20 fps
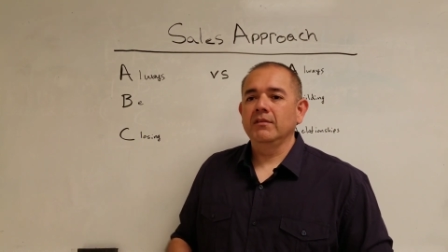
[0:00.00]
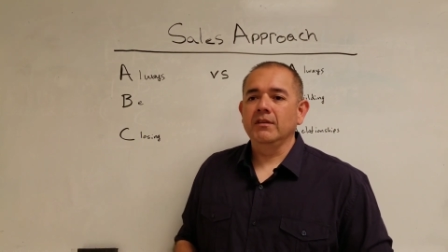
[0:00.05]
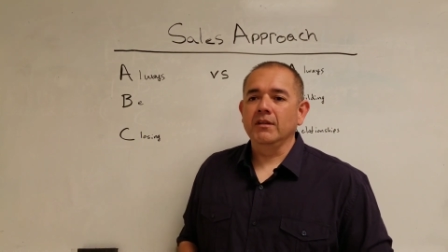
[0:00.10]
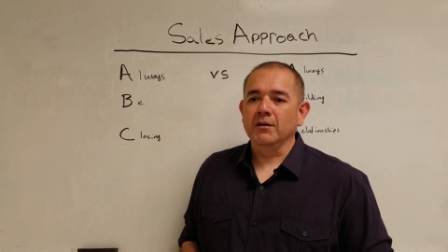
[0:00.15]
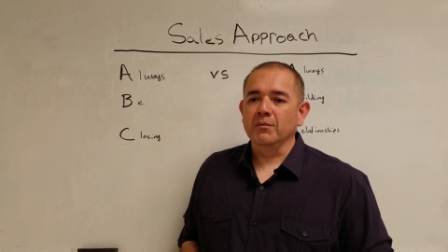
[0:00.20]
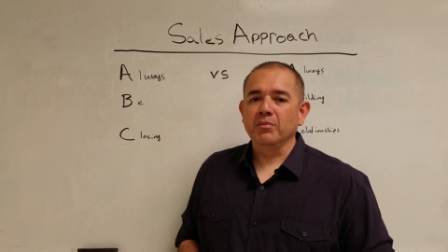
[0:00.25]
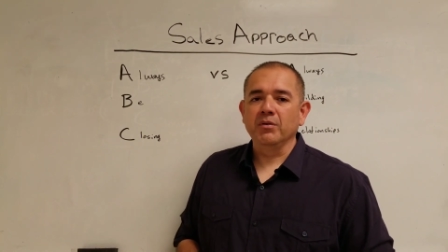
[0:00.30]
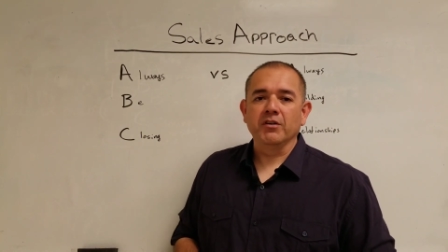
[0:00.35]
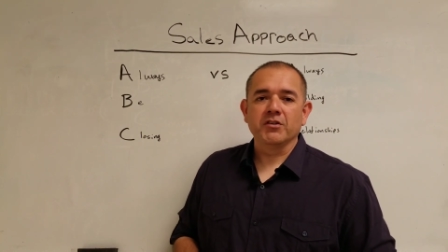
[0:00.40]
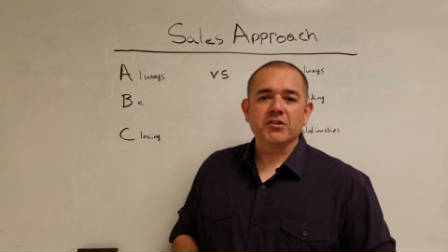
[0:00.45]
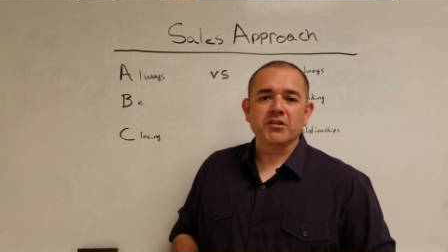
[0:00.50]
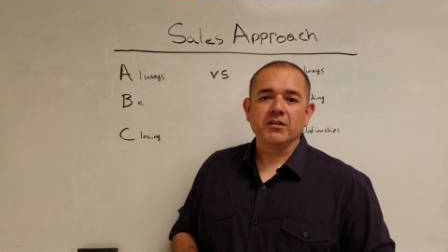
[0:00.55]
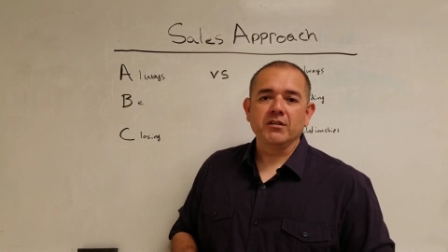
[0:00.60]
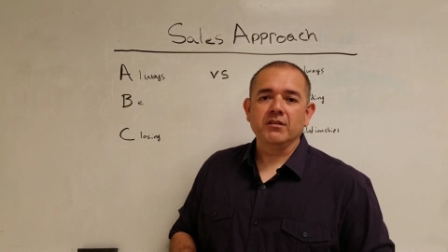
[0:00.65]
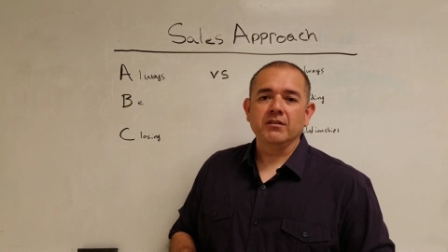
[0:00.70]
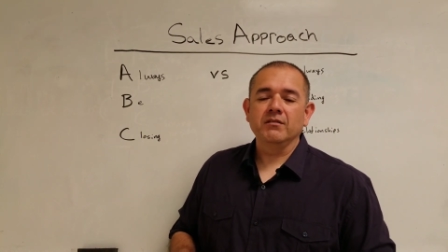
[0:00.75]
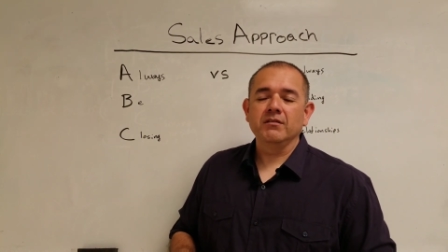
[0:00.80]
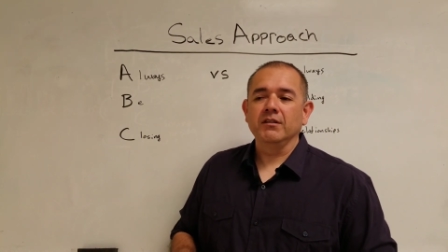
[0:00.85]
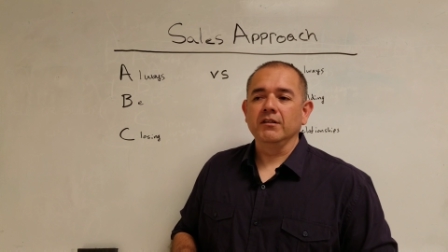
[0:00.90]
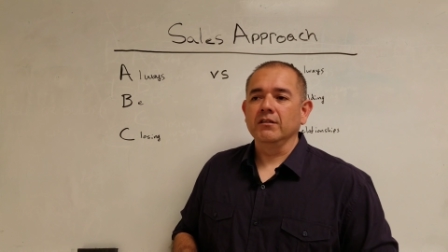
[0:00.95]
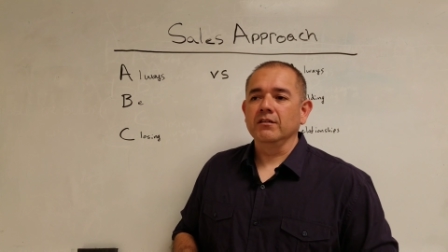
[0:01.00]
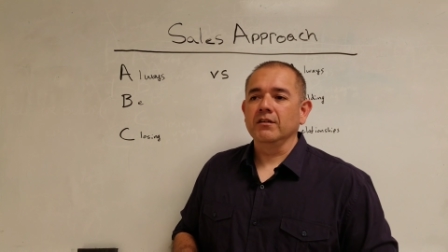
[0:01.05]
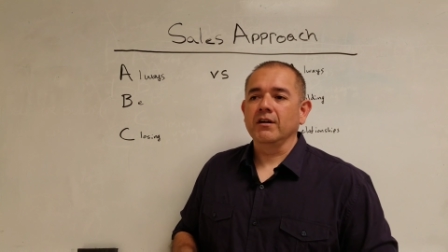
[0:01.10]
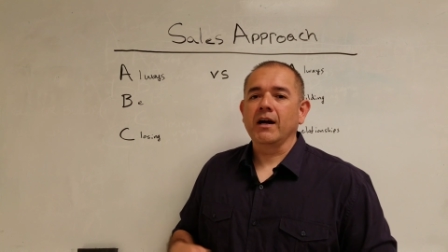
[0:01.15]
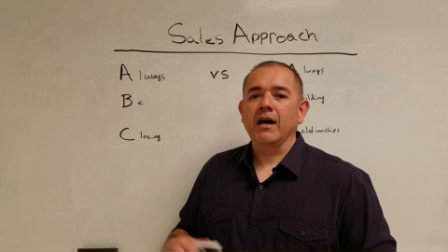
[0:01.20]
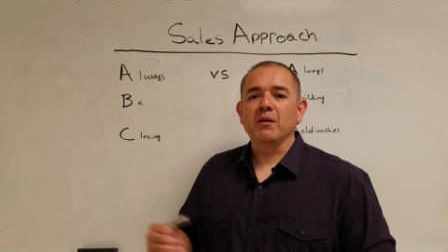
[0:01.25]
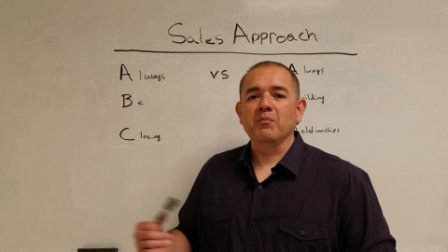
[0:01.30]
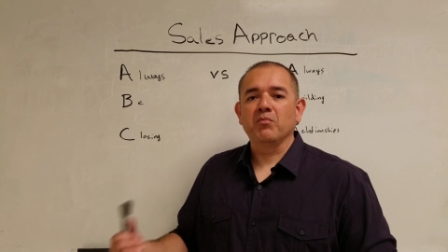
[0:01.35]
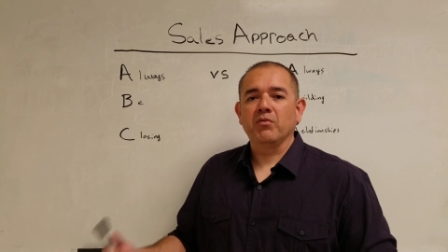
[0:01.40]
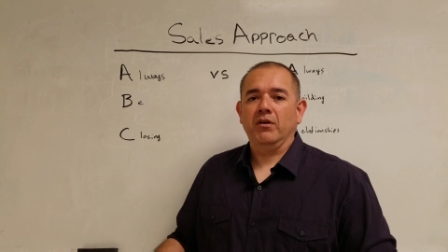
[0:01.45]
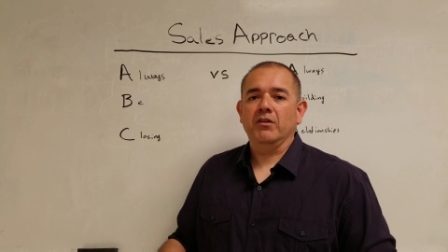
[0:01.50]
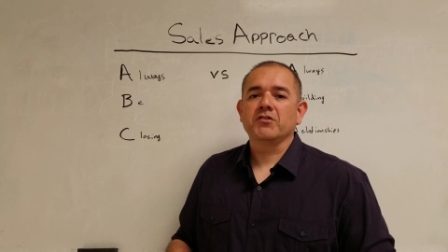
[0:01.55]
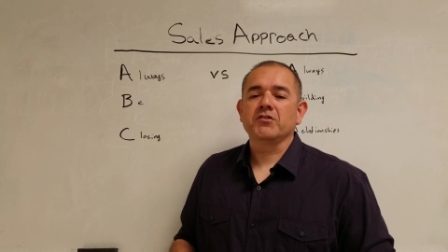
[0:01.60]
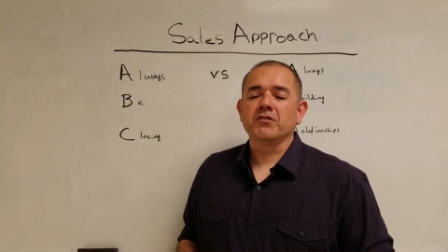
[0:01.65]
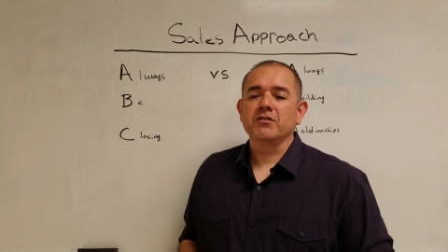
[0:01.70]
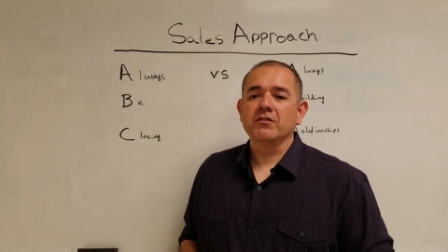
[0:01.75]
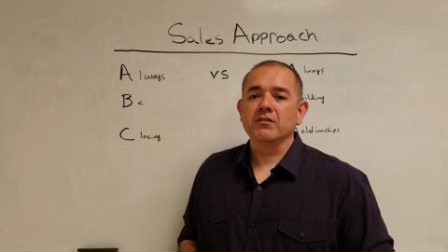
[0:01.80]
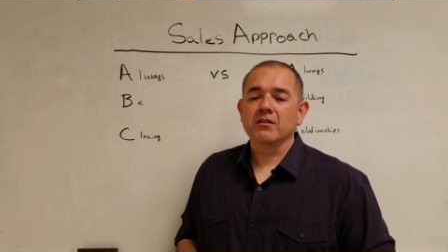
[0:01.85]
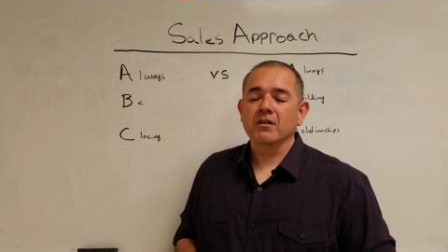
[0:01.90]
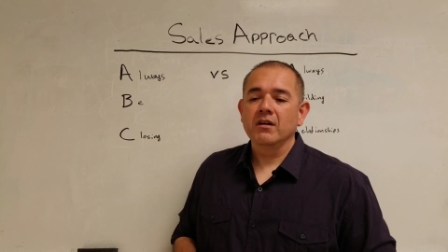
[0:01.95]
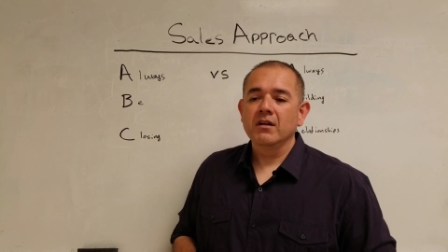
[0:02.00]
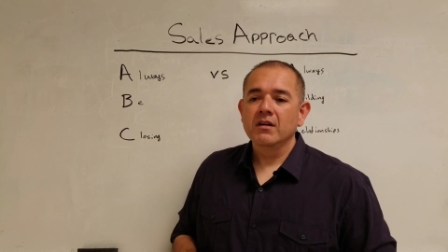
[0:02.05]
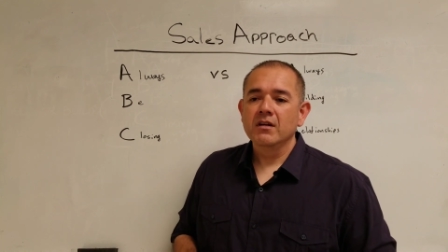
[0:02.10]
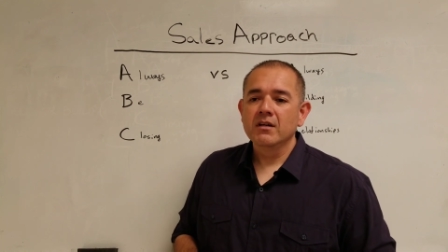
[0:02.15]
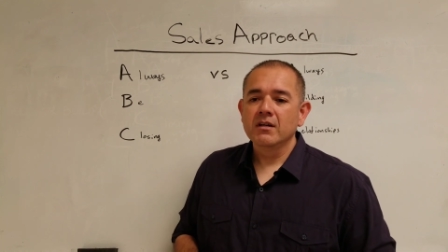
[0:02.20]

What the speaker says: they're pushy, they're high pressured.